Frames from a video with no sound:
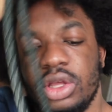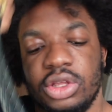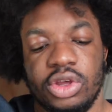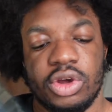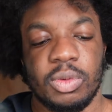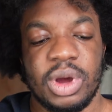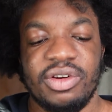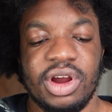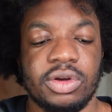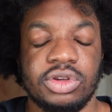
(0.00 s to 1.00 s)
you can wear
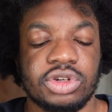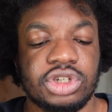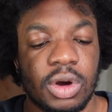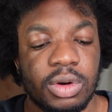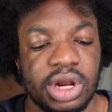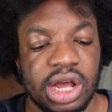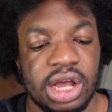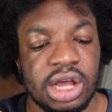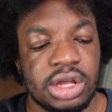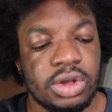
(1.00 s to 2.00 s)
it on your
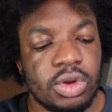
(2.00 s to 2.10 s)
shoulder,